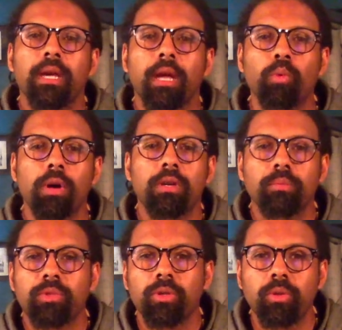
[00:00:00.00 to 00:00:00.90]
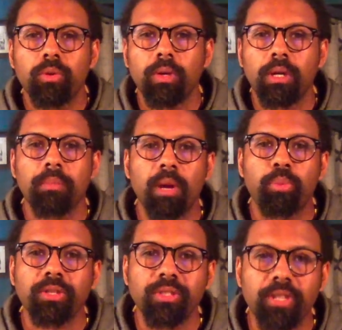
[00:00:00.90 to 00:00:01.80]
and welcome to my
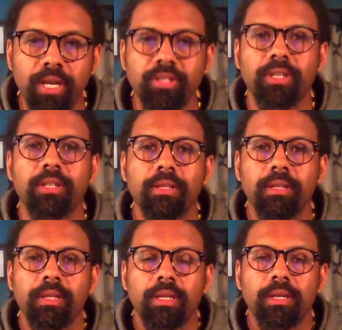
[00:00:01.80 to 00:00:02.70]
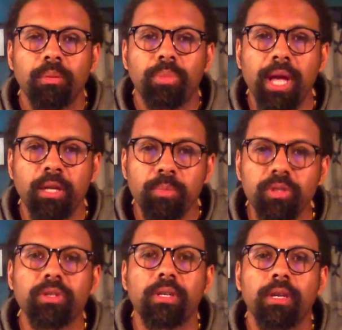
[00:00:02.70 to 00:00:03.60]
presentation, Black
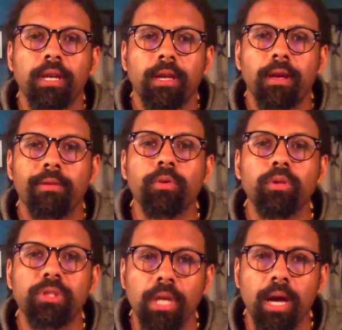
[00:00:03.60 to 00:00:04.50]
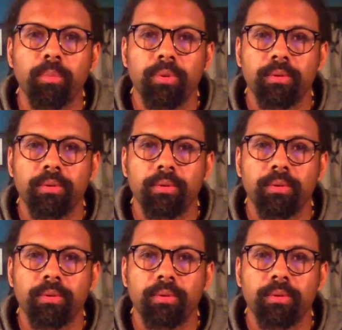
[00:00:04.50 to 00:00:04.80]
Music, Full Stop.